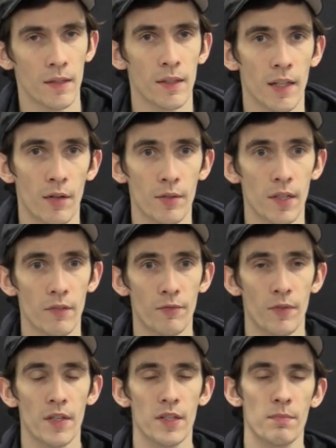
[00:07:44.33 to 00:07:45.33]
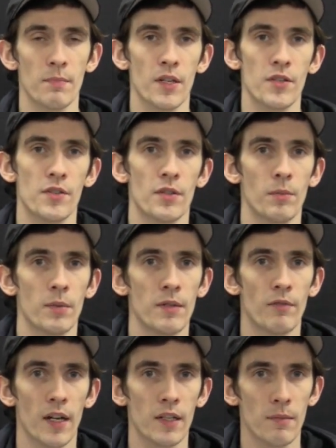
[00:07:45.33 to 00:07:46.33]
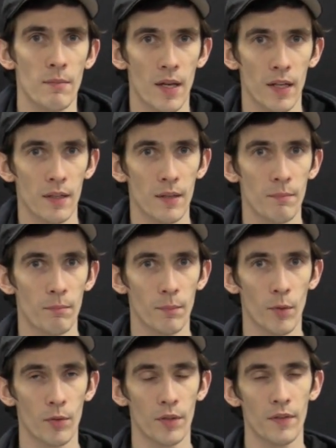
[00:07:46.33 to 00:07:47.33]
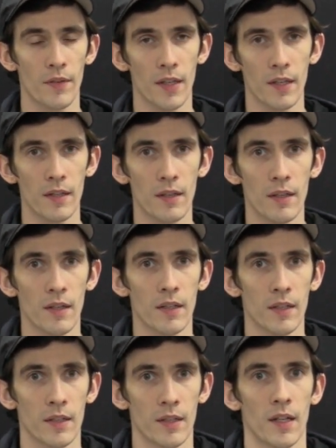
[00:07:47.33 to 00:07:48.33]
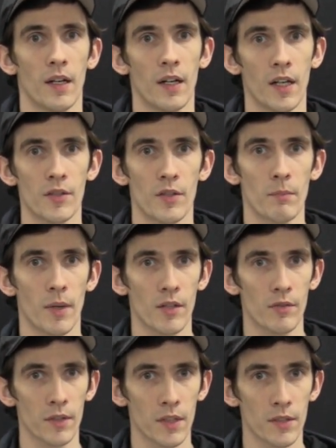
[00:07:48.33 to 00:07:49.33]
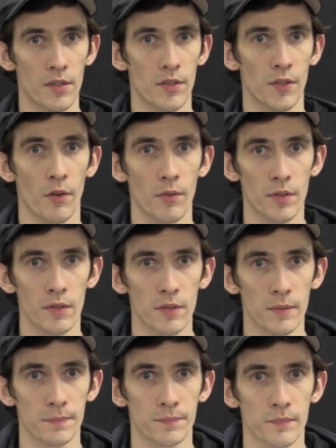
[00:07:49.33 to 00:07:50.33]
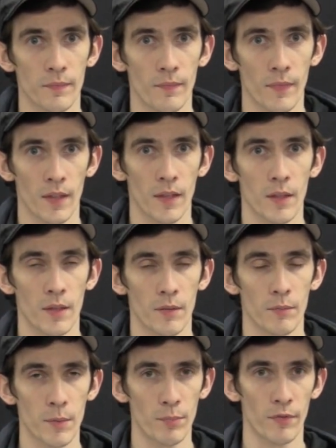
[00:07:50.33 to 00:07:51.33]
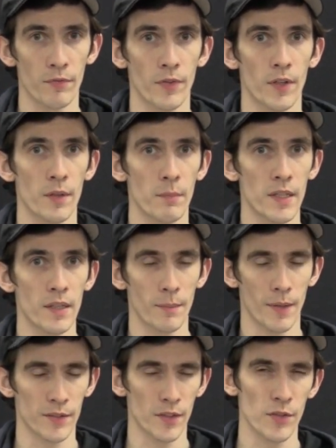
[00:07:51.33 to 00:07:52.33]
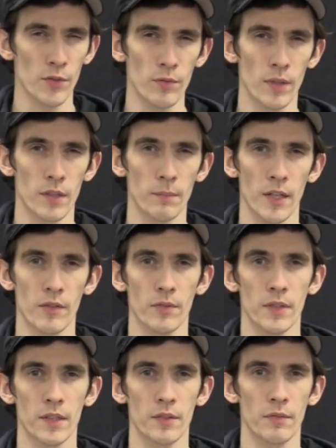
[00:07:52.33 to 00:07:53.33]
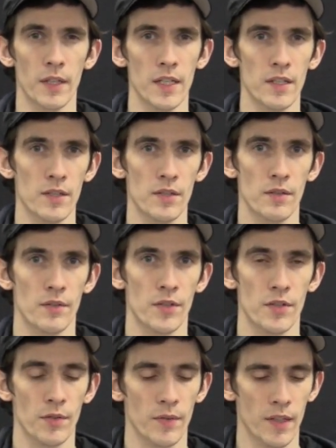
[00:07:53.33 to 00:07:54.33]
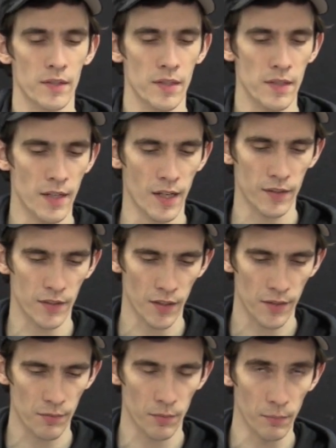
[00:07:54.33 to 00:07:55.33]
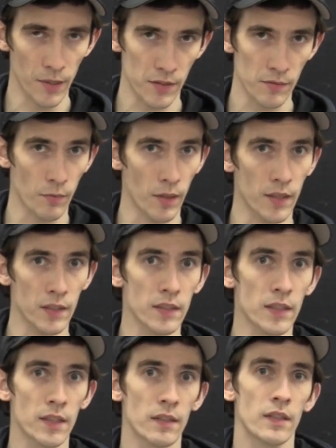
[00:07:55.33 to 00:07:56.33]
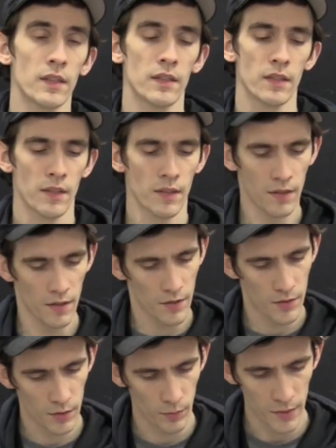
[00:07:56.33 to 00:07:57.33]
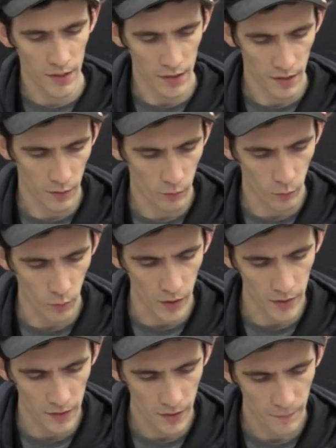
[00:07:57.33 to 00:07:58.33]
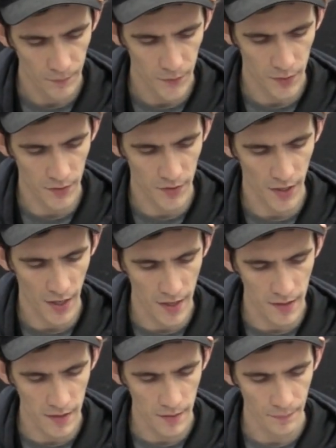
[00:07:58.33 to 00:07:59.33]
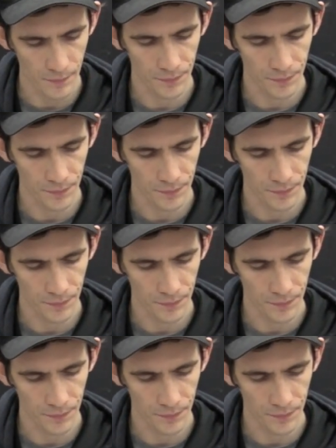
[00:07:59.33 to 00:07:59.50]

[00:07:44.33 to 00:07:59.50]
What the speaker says: Now again, for this mixture, we recommend more than 100 microliters total. We'd prefer to be in about the 200 microliter range just so that the contents will mix well. So we need a 1 to 10.